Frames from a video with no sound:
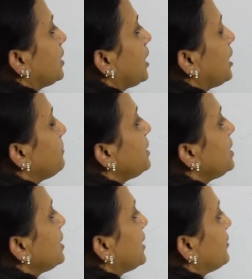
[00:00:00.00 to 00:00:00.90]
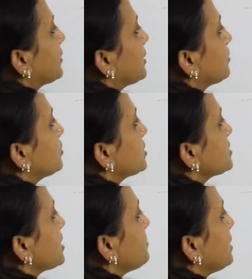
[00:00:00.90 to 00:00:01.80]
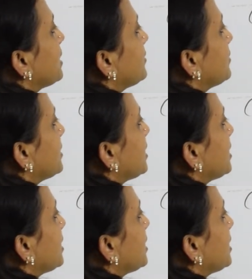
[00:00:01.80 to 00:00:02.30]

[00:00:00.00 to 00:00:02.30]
hemihydrate. What is hemihydrate?